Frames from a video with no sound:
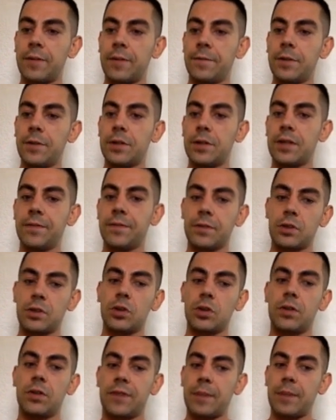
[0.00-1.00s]
a few different
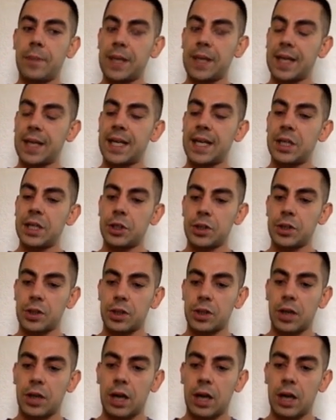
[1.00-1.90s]
sort of applications